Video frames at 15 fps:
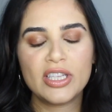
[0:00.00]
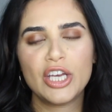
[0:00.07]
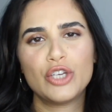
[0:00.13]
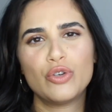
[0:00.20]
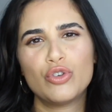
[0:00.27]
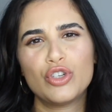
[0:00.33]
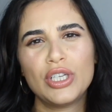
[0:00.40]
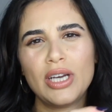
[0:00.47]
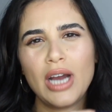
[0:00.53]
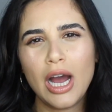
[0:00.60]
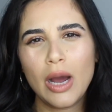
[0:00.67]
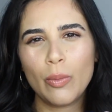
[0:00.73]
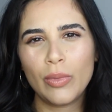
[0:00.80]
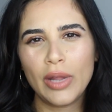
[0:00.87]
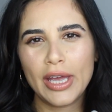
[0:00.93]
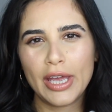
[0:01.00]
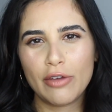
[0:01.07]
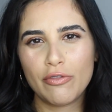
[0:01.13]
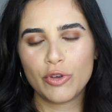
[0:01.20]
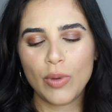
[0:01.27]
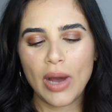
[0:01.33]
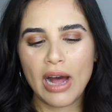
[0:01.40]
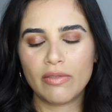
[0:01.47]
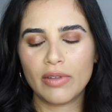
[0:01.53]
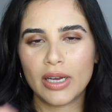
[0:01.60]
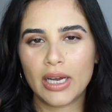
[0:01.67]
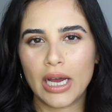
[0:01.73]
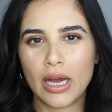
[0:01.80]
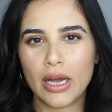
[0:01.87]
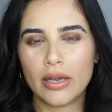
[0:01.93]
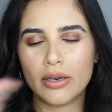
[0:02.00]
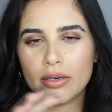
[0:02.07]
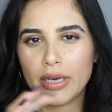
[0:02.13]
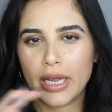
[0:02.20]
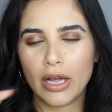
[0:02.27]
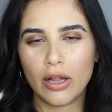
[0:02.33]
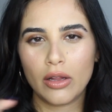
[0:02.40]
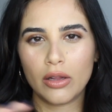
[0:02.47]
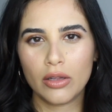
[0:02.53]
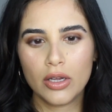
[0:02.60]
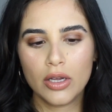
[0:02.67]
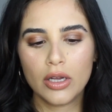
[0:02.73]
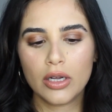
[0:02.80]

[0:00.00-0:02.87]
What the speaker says: They usually come, like you have like a nail